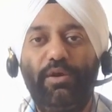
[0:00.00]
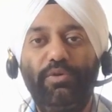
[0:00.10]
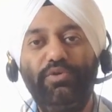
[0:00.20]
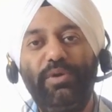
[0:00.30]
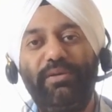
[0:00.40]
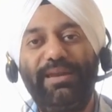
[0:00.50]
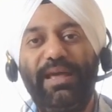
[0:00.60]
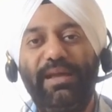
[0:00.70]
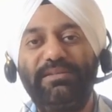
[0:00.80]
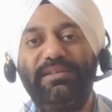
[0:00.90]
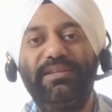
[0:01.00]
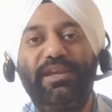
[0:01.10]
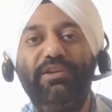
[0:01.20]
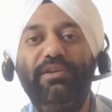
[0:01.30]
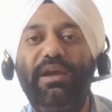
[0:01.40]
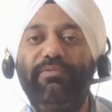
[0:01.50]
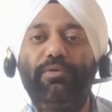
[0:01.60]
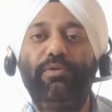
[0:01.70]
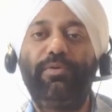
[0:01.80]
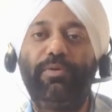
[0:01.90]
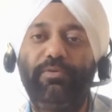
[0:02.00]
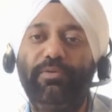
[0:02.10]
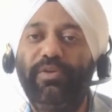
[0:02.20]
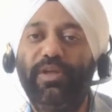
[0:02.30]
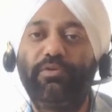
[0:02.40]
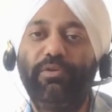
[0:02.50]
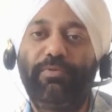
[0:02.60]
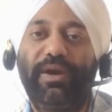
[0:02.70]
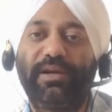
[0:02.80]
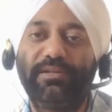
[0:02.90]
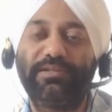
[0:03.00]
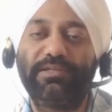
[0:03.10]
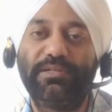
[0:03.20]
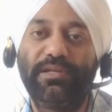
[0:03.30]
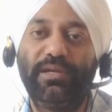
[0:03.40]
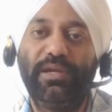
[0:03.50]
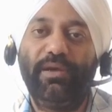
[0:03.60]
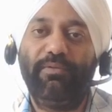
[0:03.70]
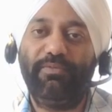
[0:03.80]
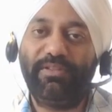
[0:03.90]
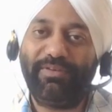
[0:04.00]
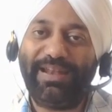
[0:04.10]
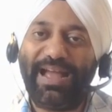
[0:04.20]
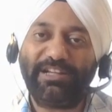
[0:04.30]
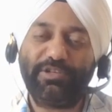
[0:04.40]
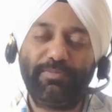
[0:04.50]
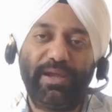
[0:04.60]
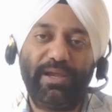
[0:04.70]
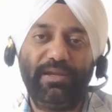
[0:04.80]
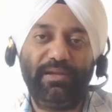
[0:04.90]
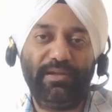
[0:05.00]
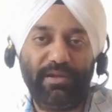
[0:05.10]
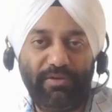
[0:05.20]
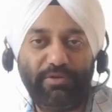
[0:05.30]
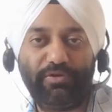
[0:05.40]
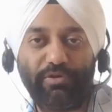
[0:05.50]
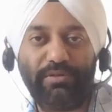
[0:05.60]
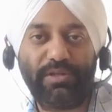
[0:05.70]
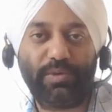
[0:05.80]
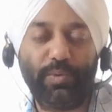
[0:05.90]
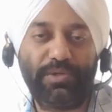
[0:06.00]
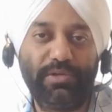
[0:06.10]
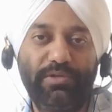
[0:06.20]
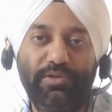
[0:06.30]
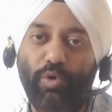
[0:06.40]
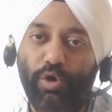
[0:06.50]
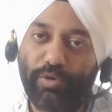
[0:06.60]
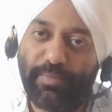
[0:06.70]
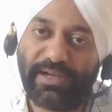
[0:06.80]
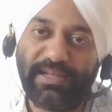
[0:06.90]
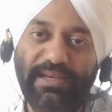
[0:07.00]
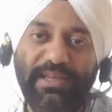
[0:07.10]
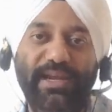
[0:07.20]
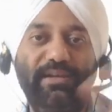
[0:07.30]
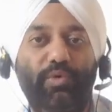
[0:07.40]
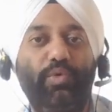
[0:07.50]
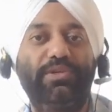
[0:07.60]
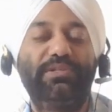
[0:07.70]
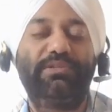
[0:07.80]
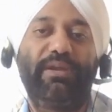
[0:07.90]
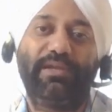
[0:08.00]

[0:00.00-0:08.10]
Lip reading: Now you are relaxed. Second, you've done good practice. With a relaxed mind, when you solve the questions, you automatically get the questions